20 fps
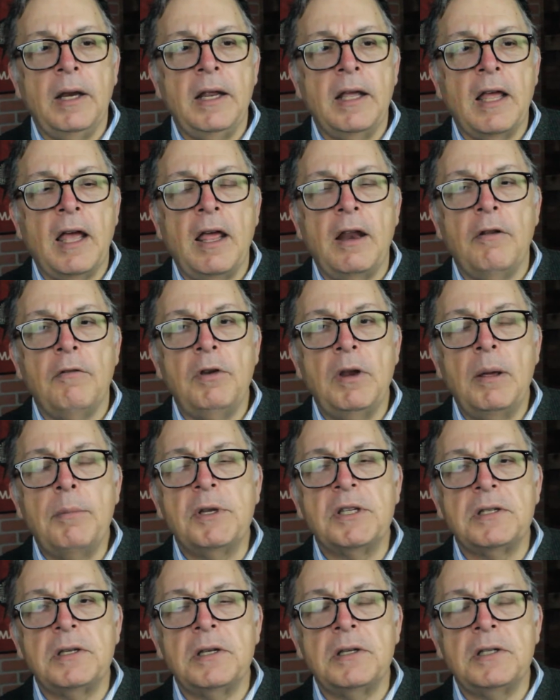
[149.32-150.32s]
kind of
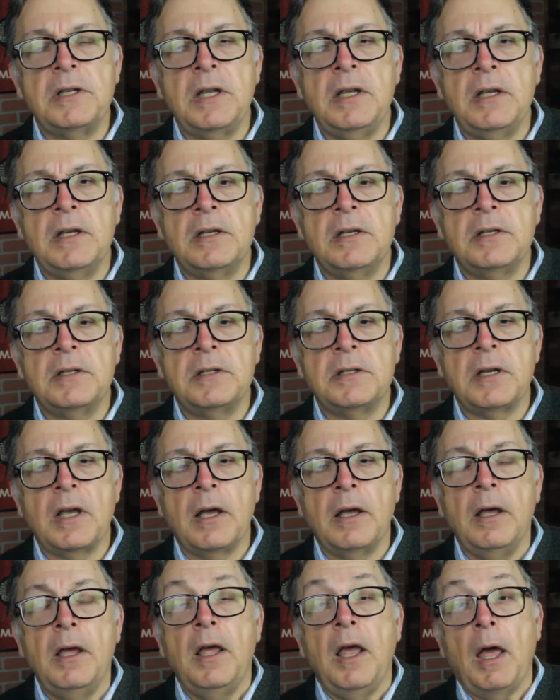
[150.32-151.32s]
nemesis. He is
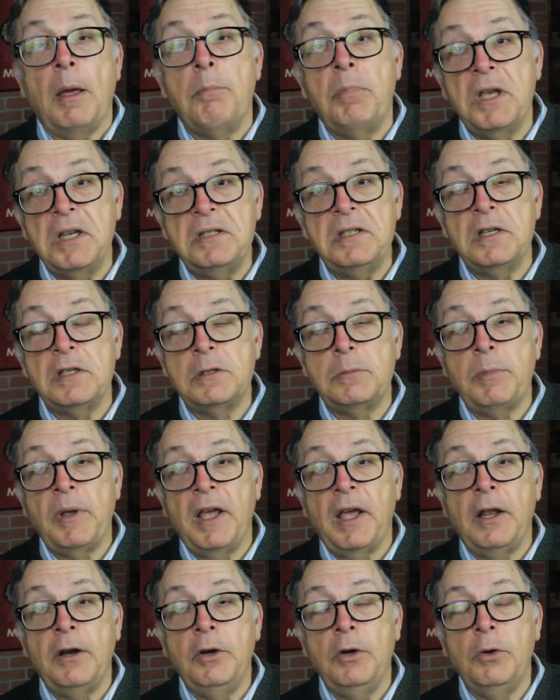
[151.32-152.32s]
a
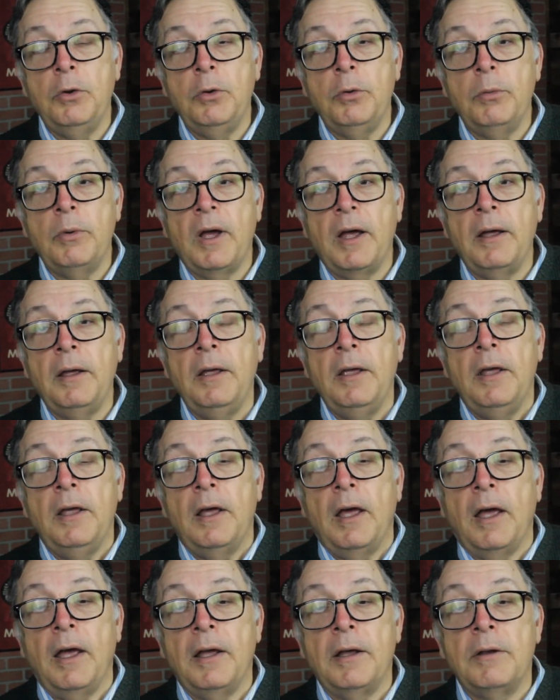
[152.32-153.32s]
businessman who
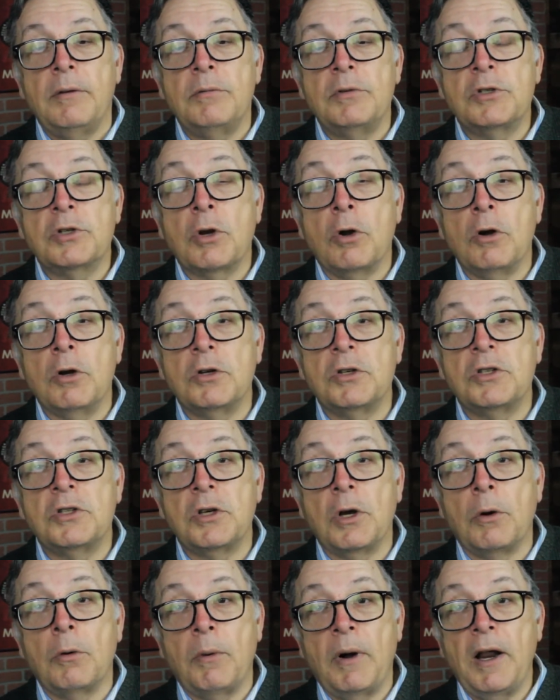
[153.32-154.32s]

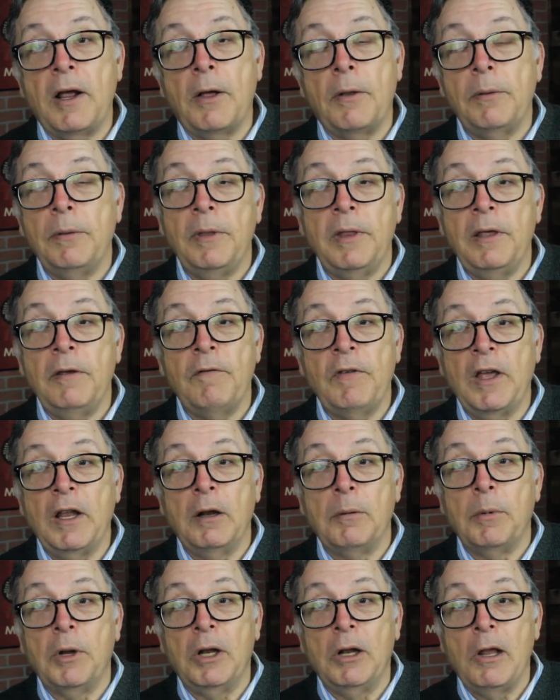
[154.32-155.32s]
skirts around the
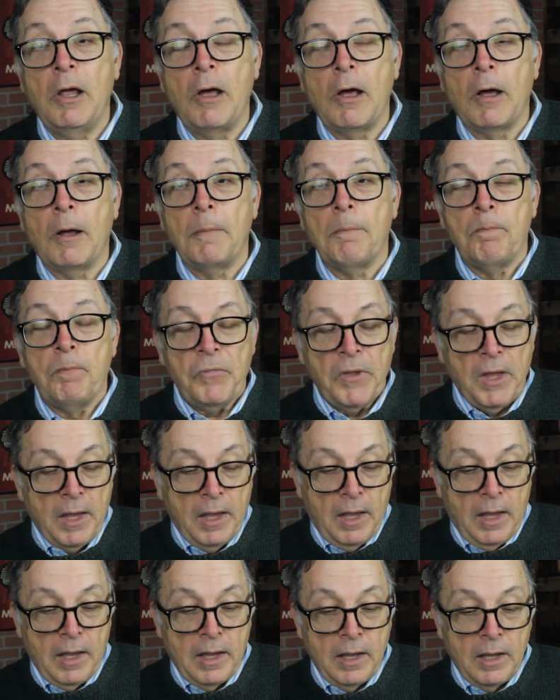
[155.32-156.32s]
available law
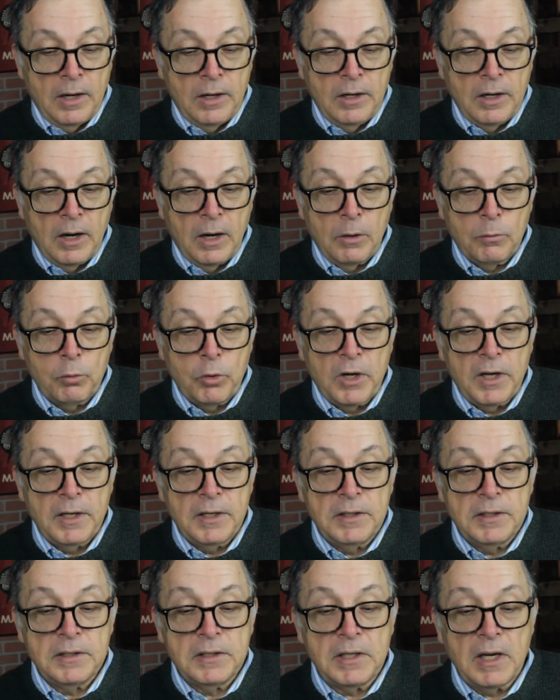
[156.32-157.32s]
and
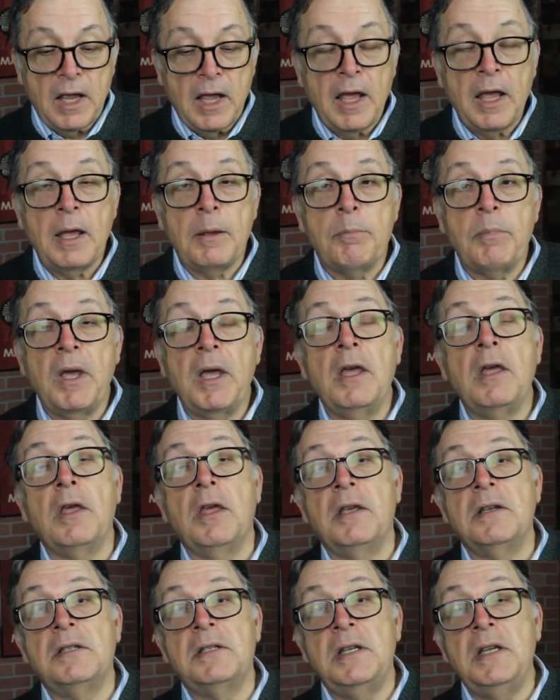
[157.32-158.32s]
runs a
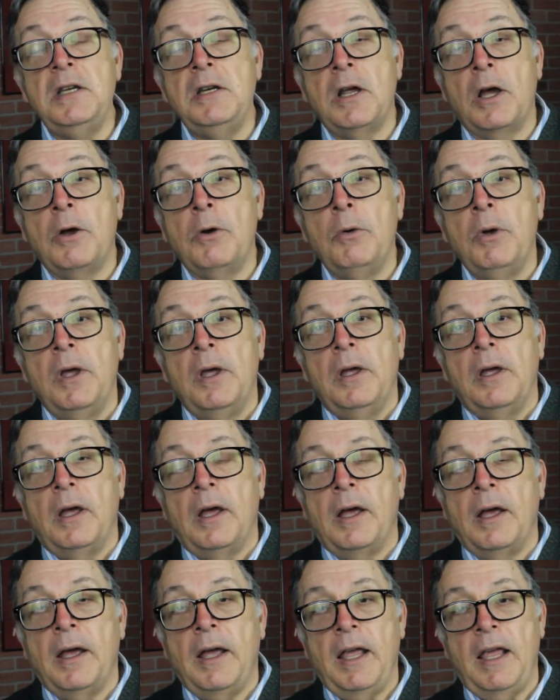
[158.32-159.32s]
big casino
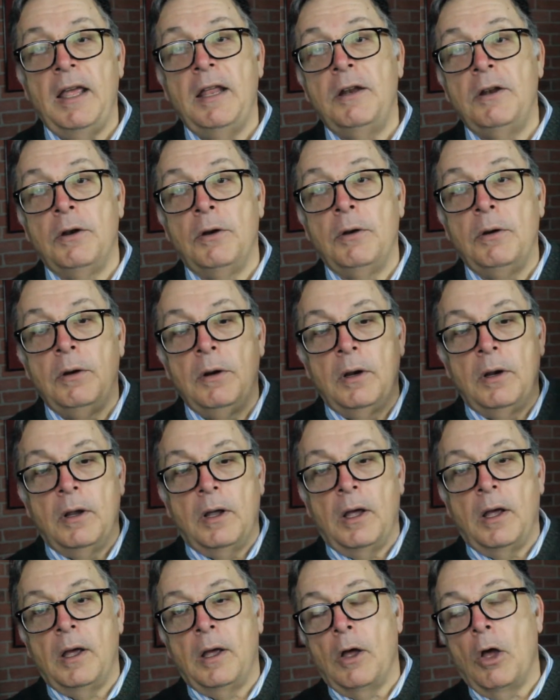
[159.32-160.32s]
hidden
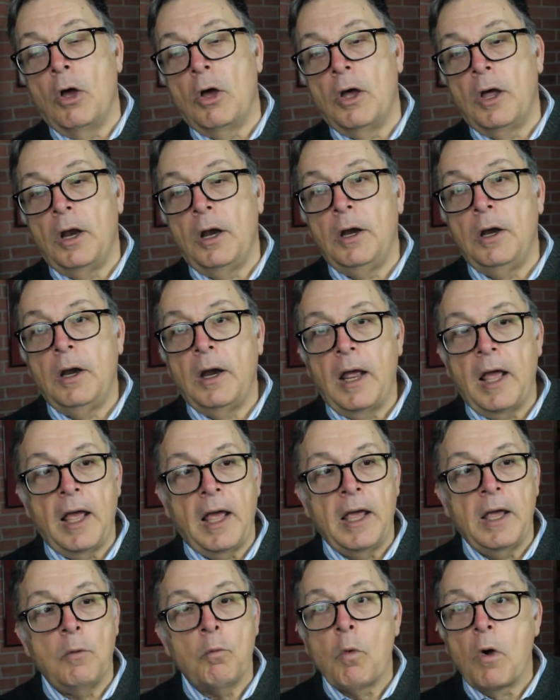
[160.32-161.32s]
on
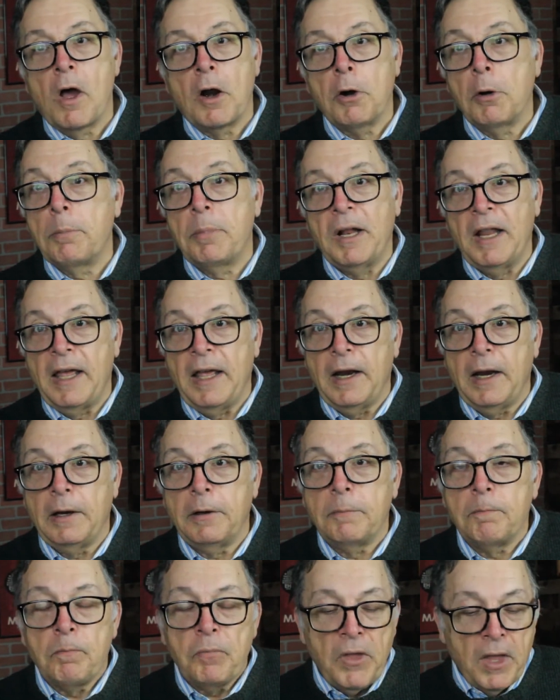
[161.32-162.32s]
a water
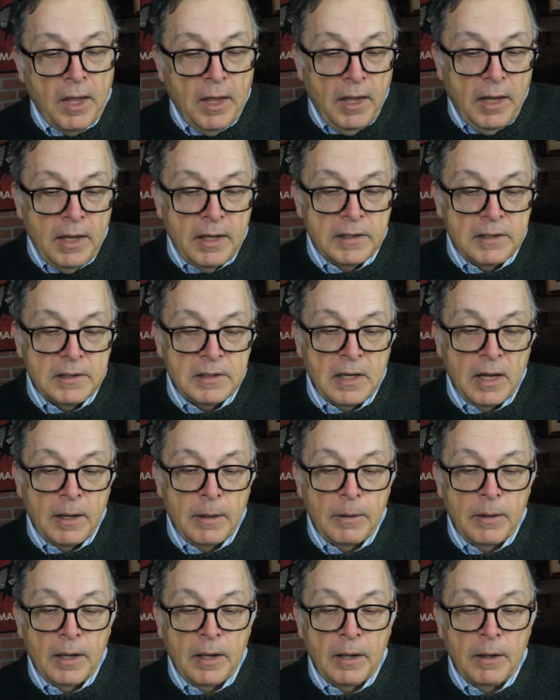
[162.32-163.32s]
planet. It's
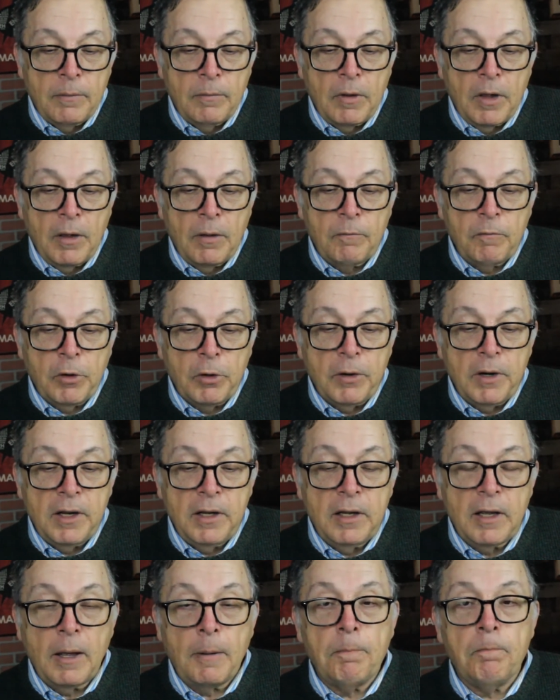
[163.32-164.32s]
a
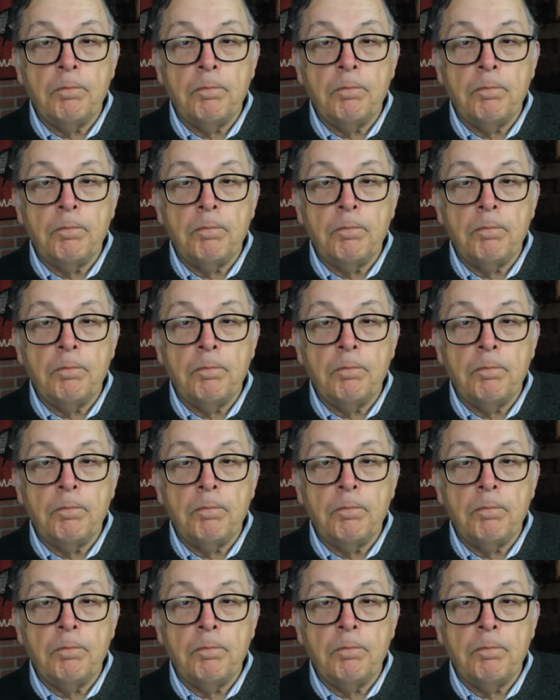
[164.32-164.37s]
very